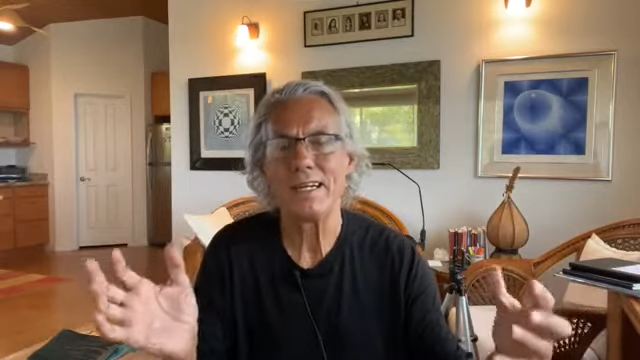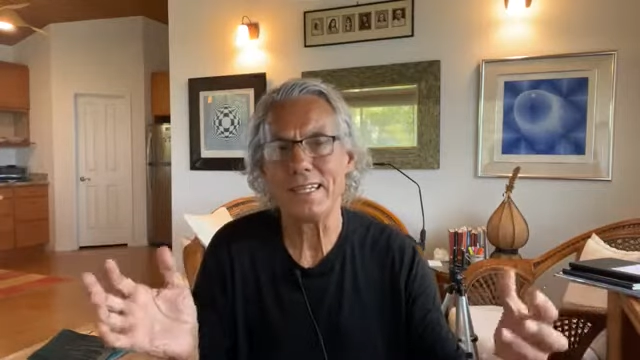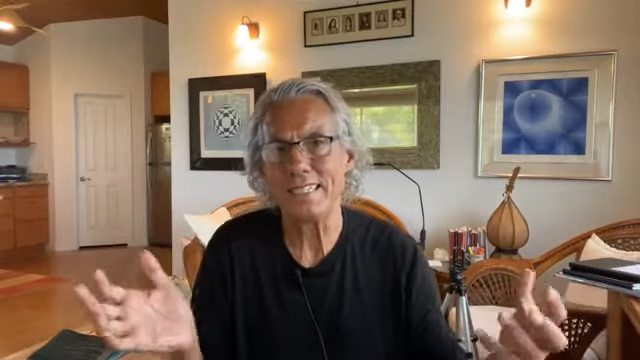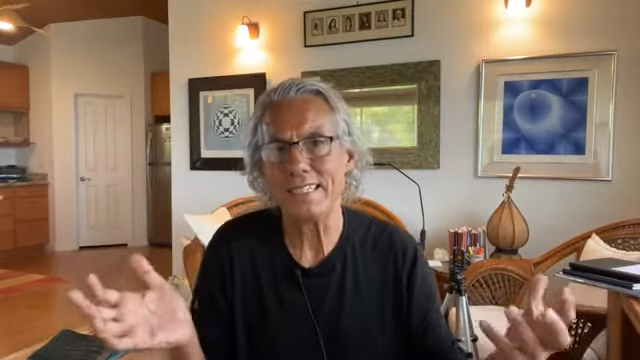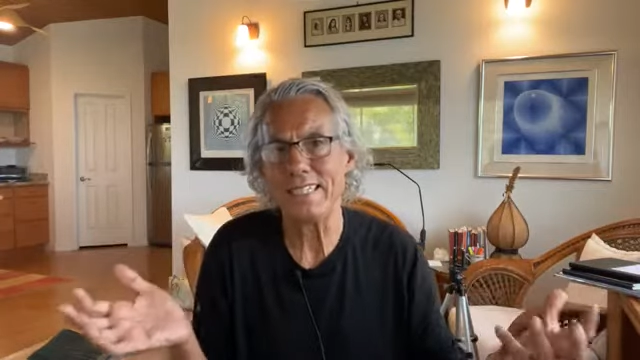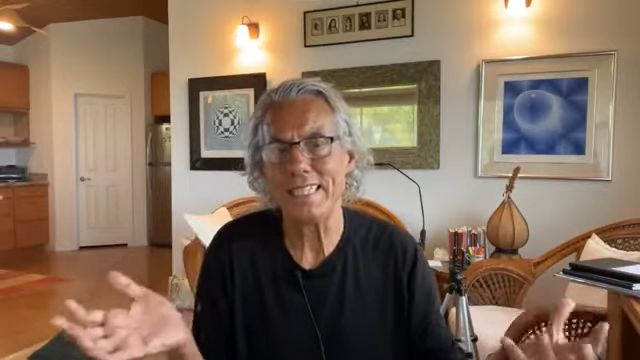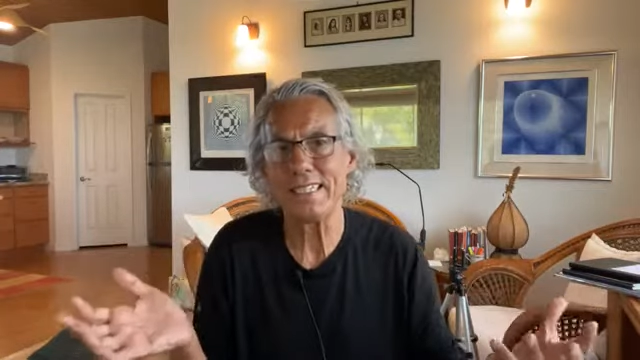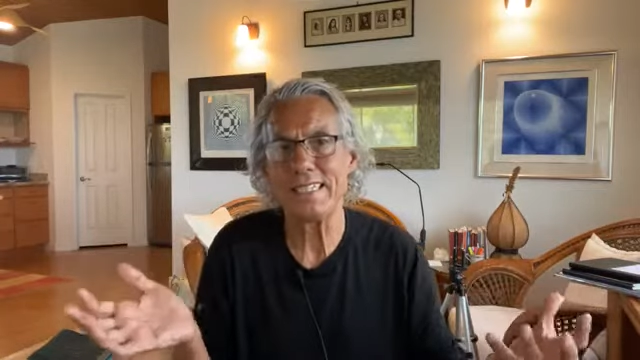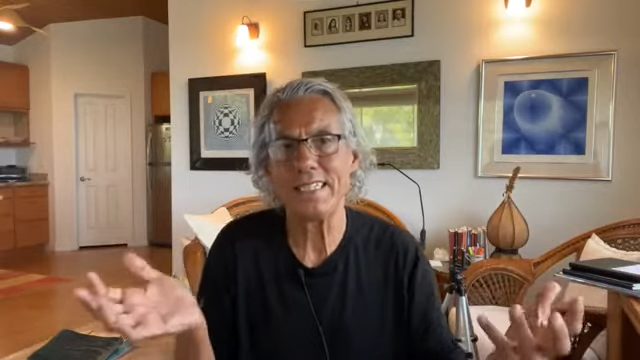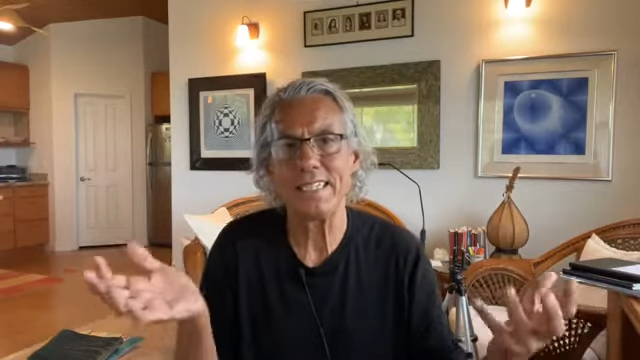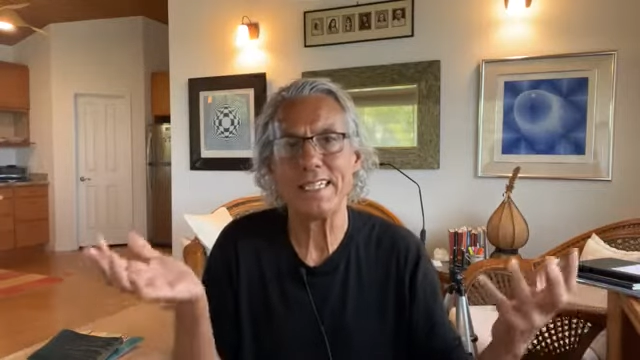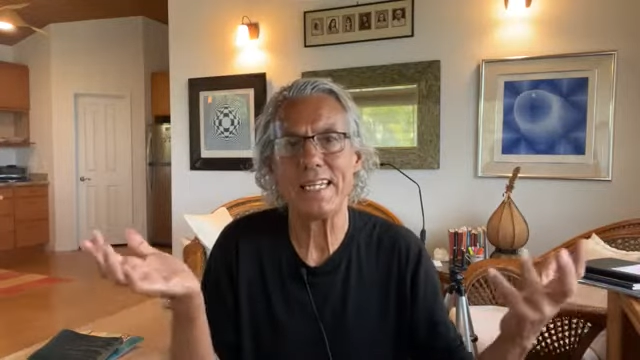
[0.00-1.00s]
a
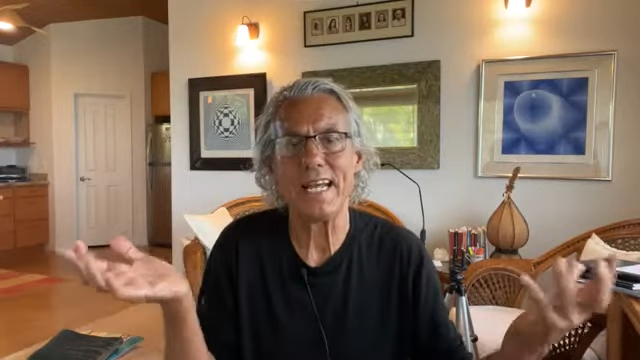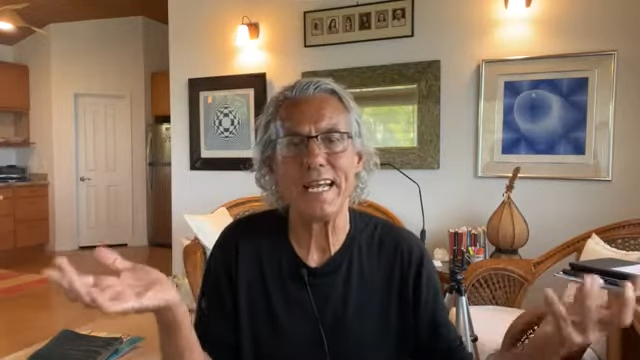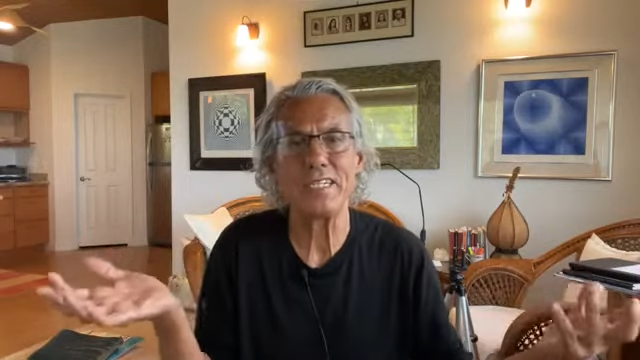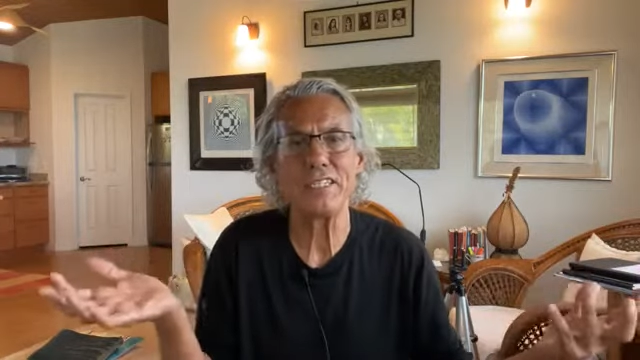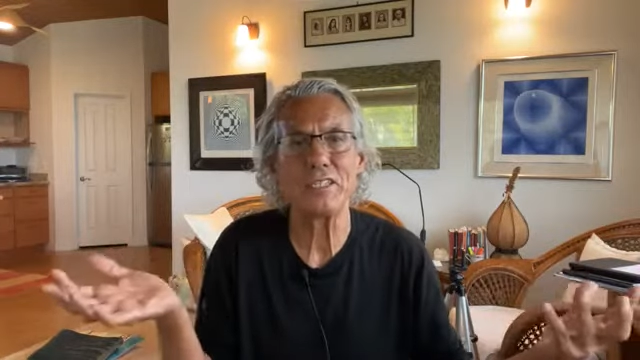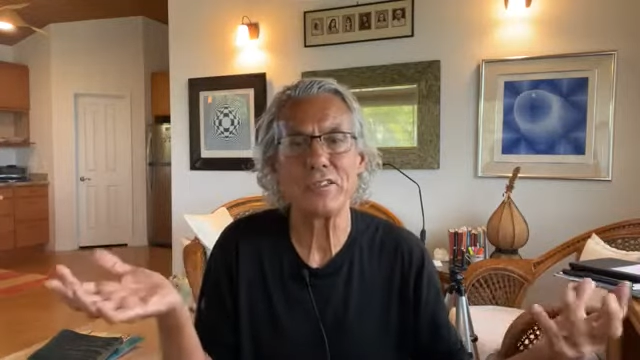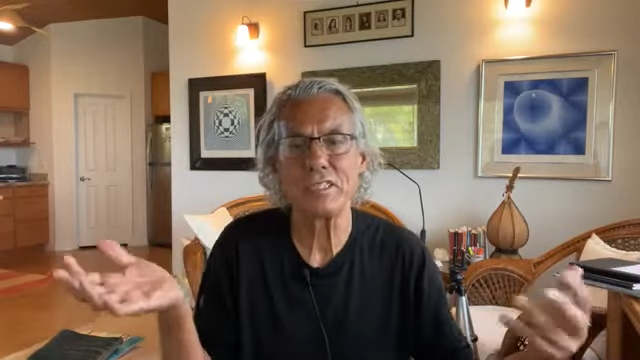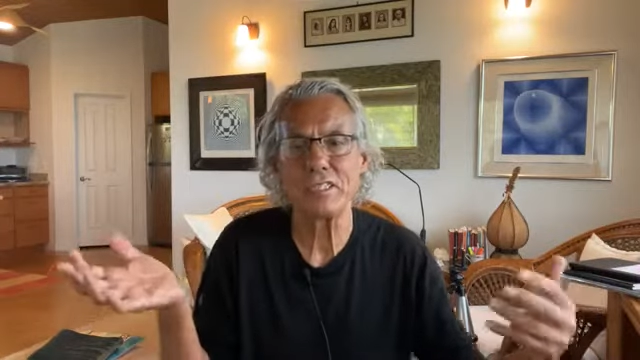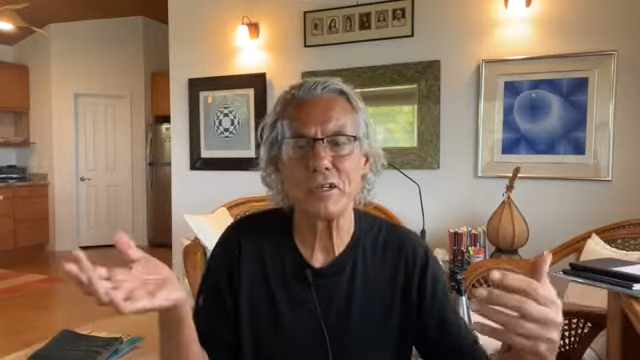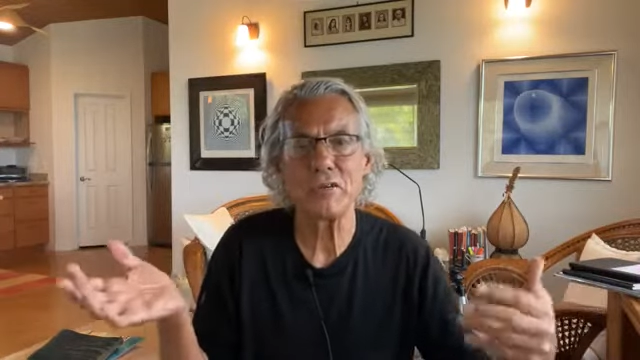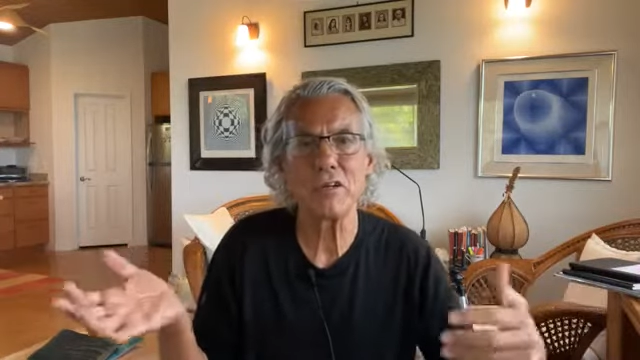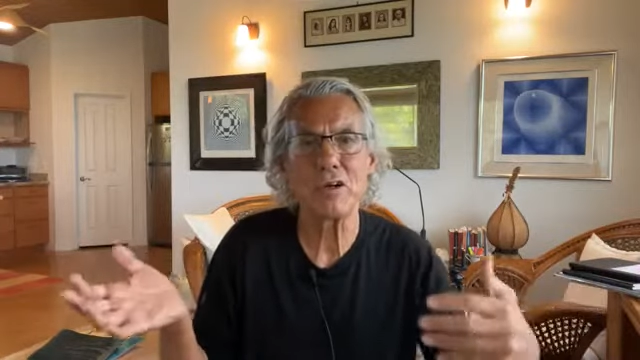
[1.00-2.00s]
deity, an angel that
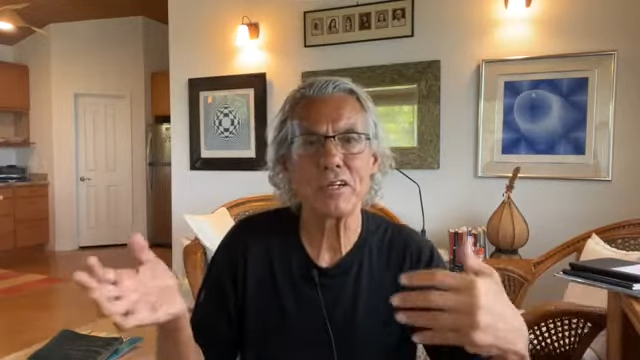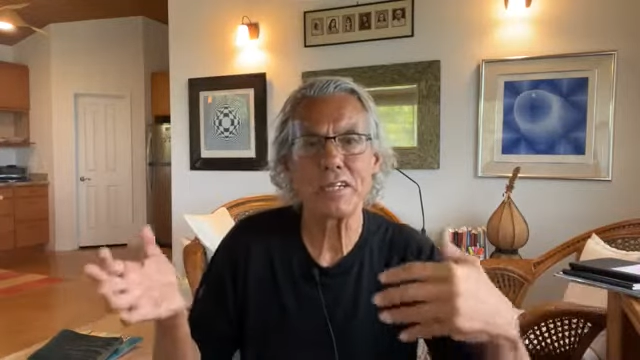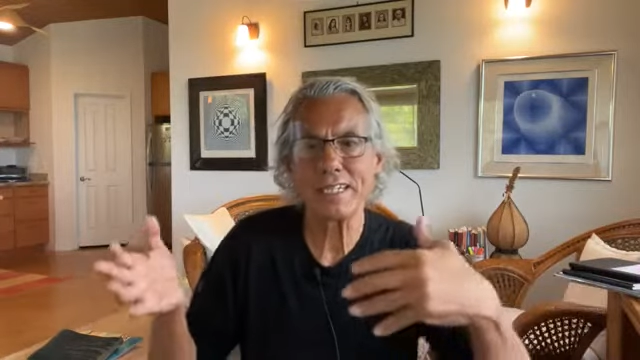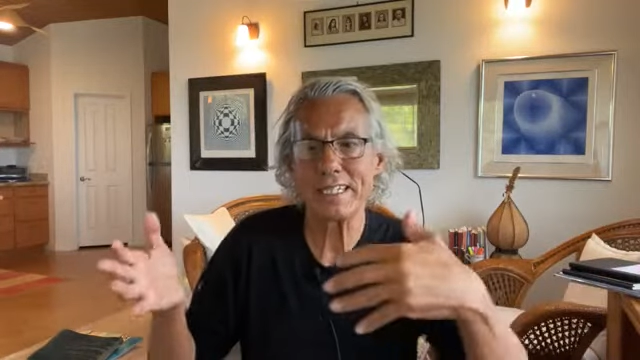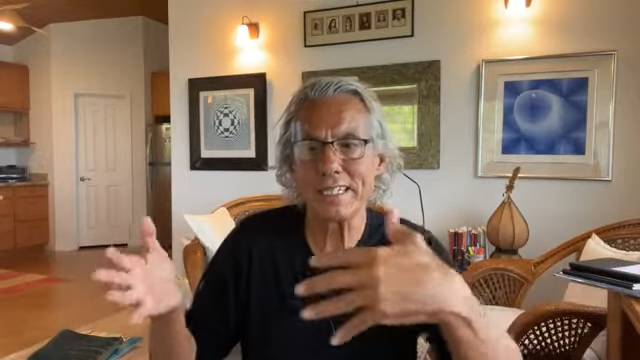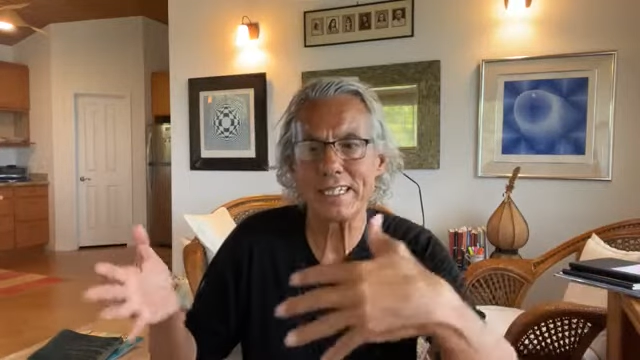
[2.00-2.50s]
no longer